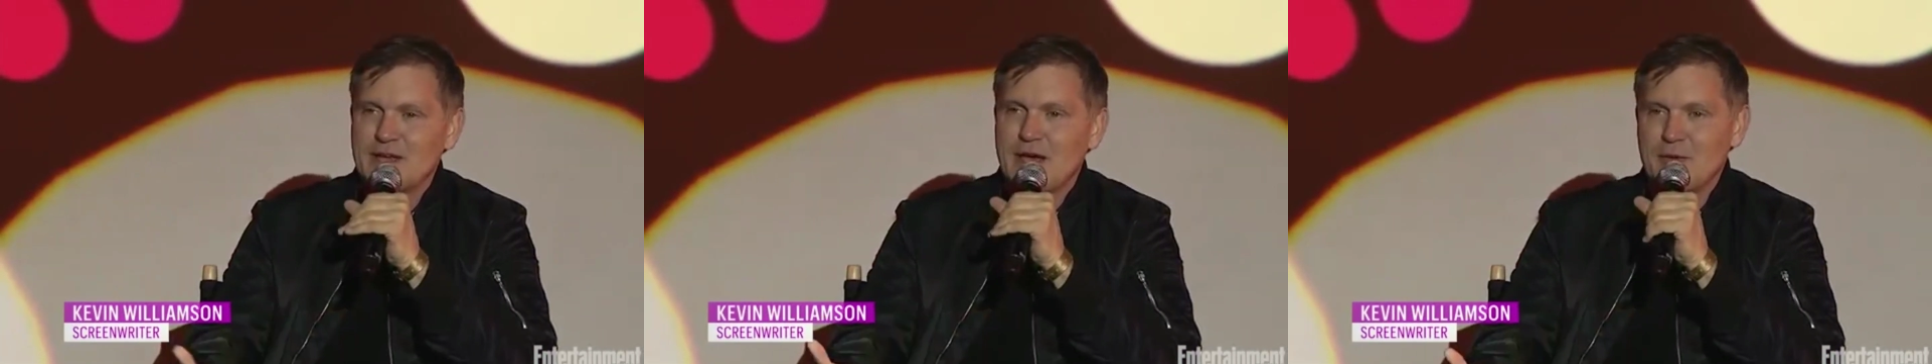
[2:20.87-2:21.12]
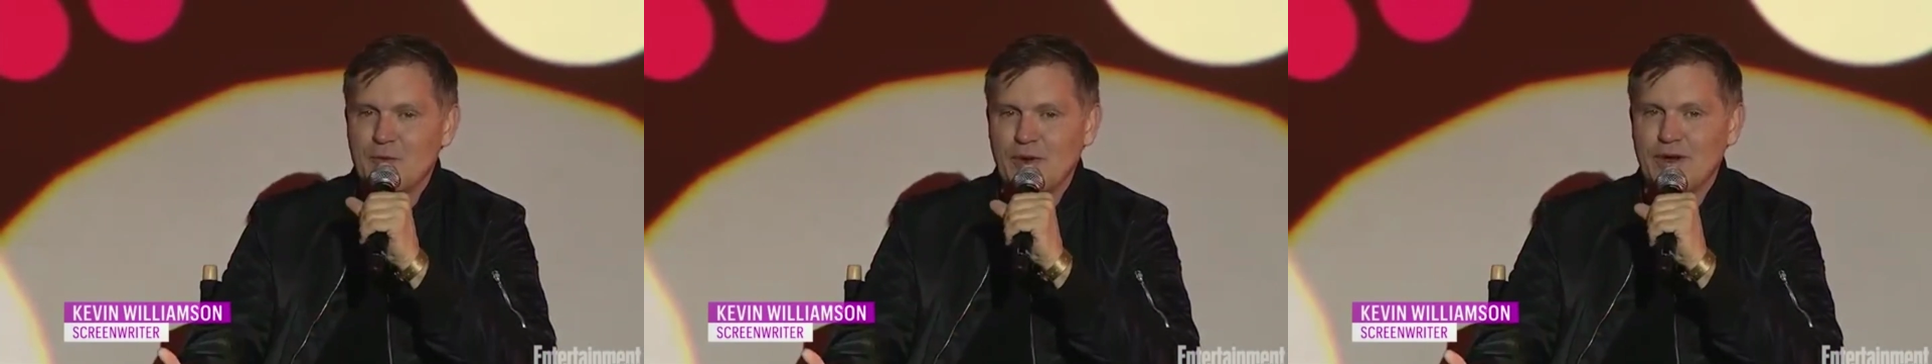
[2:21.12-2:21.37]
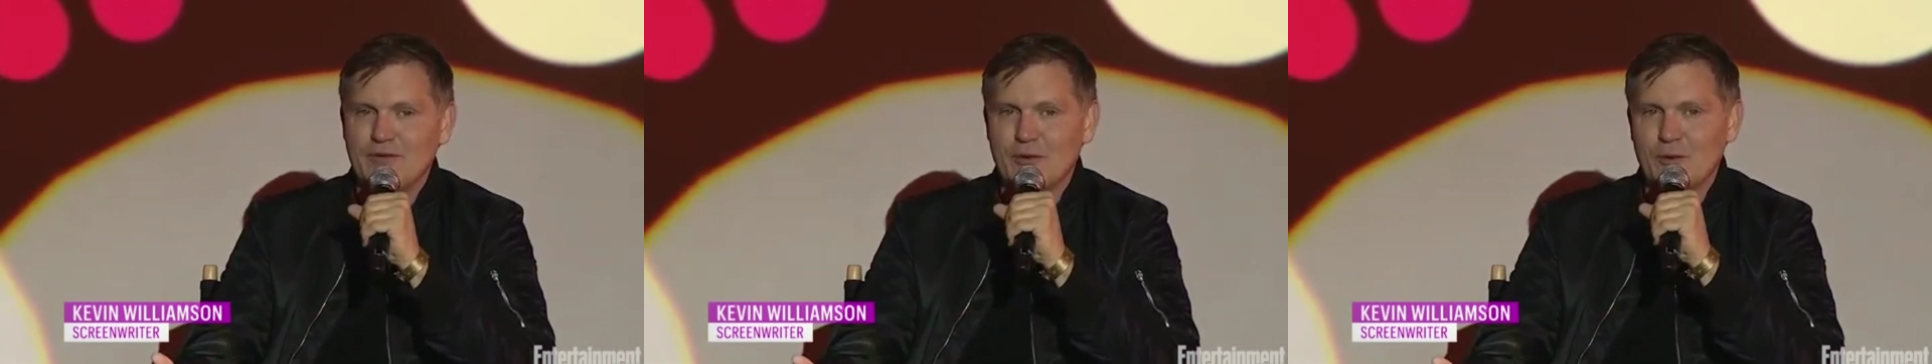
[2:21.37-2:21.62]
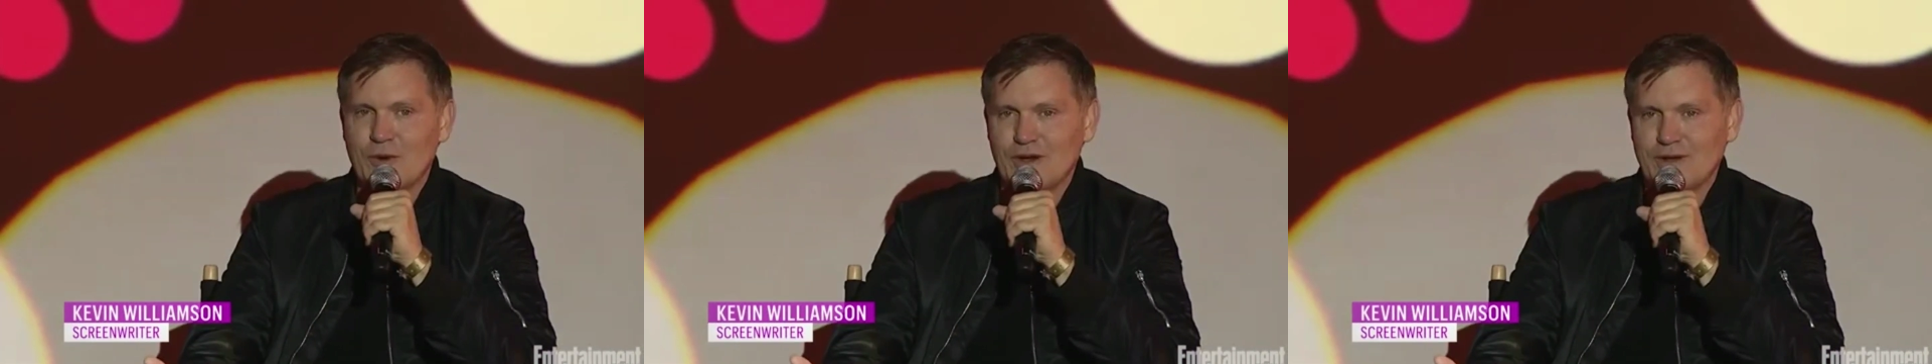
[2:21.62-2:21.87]
and 4,
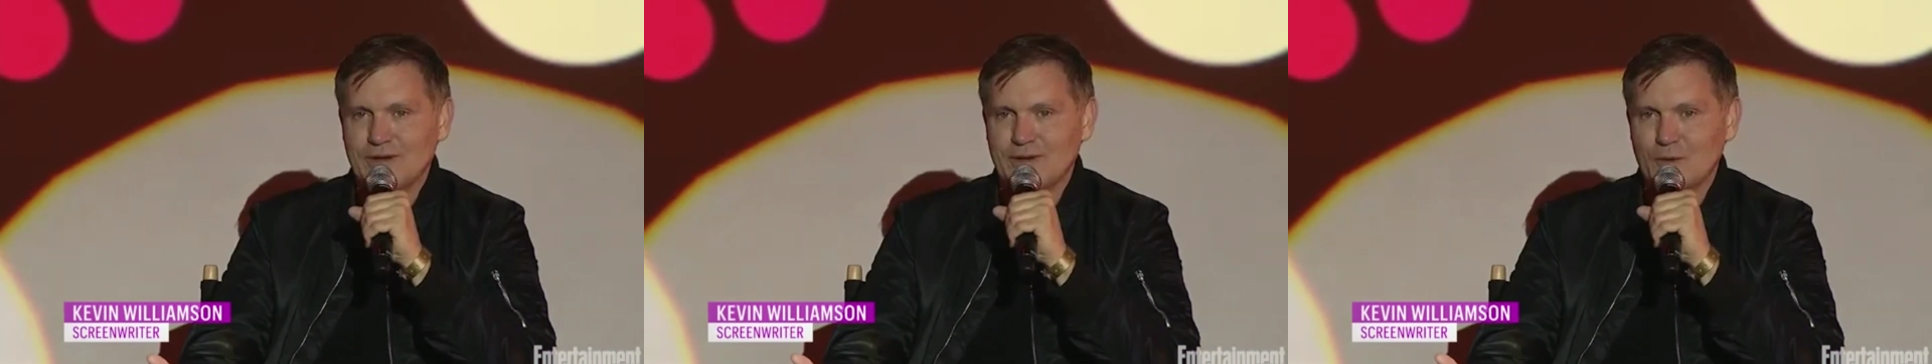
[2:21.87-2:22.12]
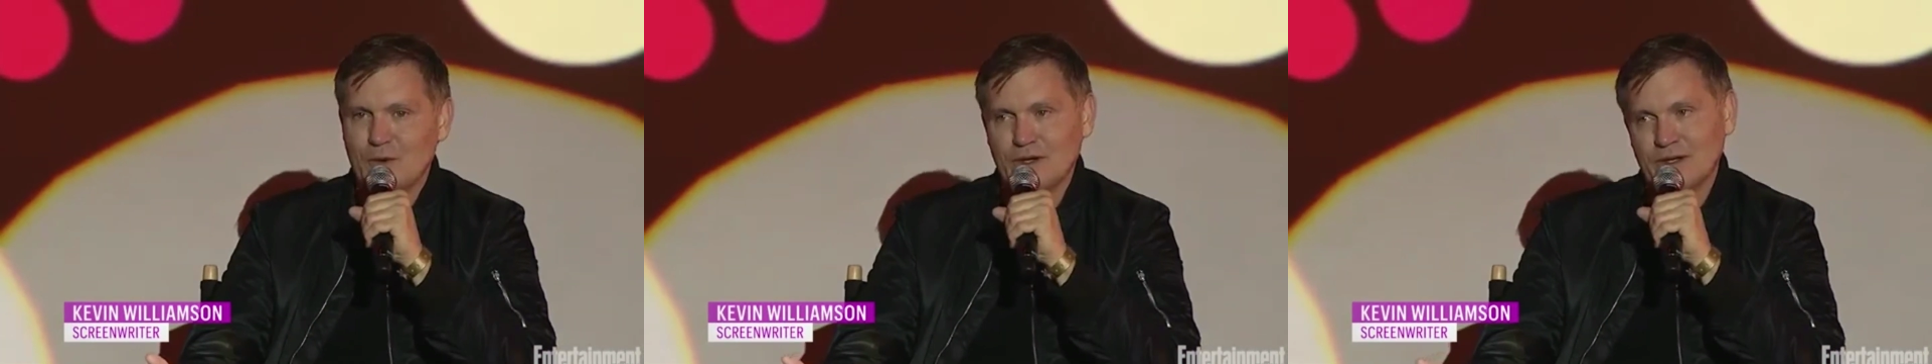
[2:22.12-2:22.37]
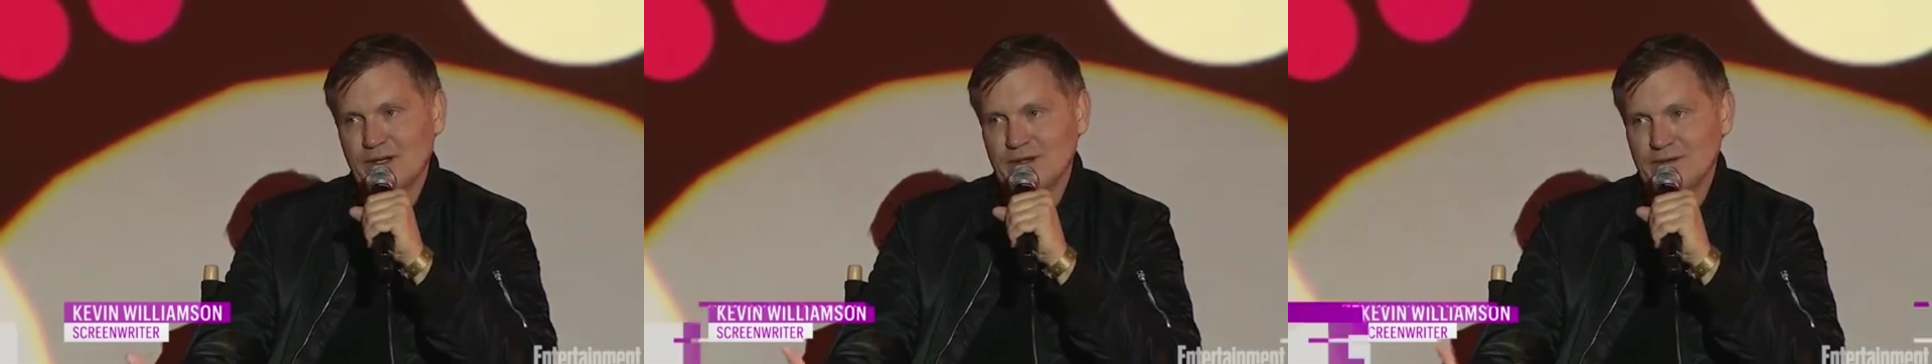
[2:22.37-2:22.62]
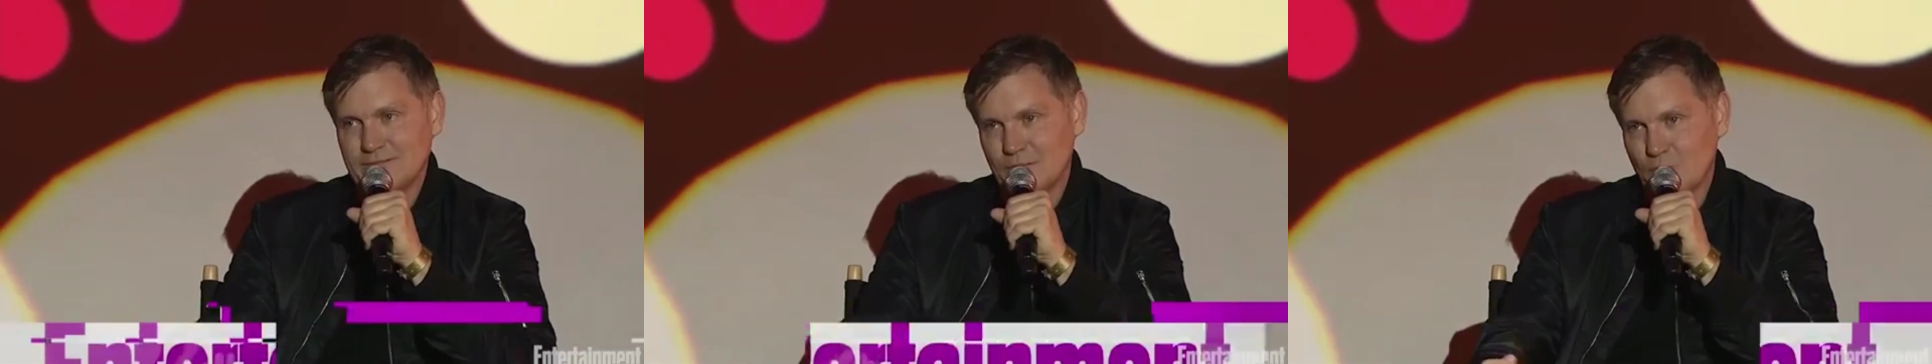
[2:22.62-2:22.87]
isn't writing this
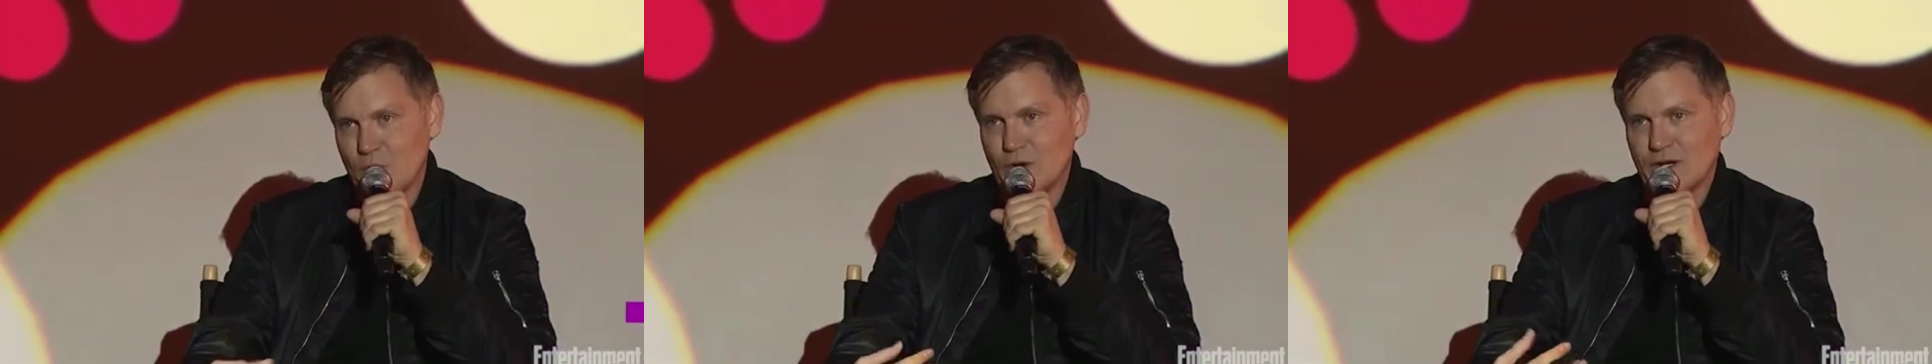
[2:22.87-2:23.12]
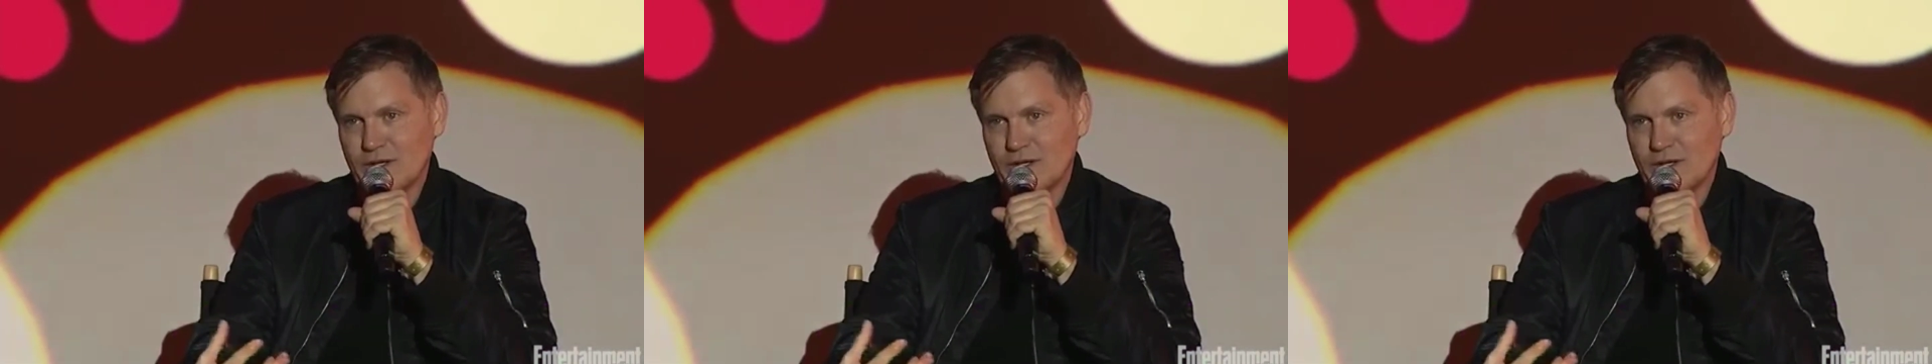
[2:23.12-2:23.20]
entry.